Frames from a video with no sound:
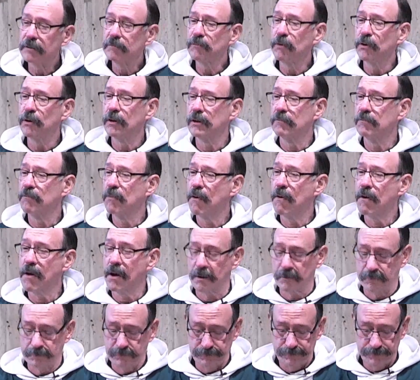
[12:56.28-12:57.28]
more and
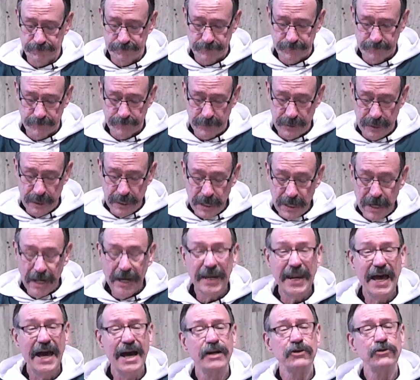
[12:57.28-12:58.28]
more.
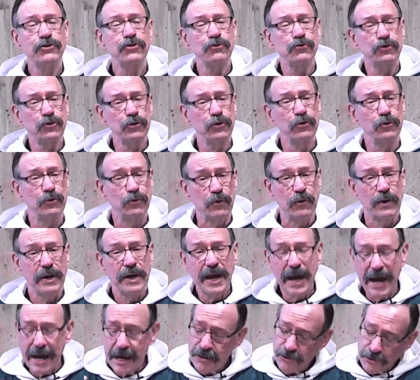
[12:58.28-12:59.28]
And as you do,
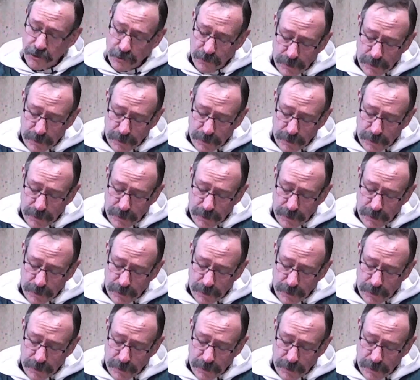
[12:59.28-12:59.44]
as you